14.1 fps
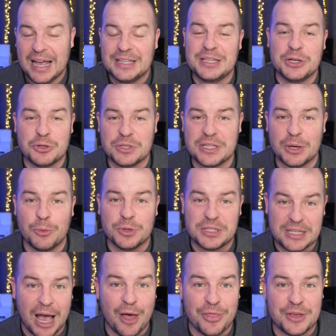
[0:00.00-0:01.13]
It's interesting. We'll
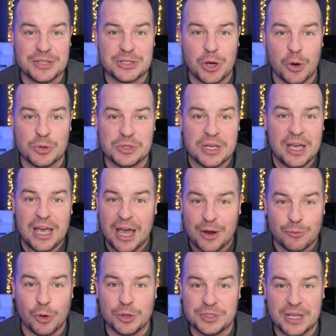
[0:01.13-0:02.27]
see how this goes
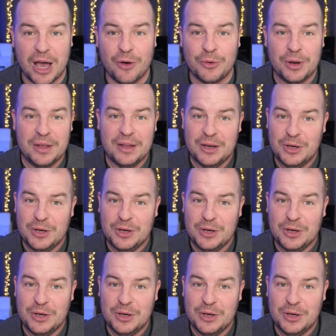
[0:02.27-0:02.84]
and rolls out,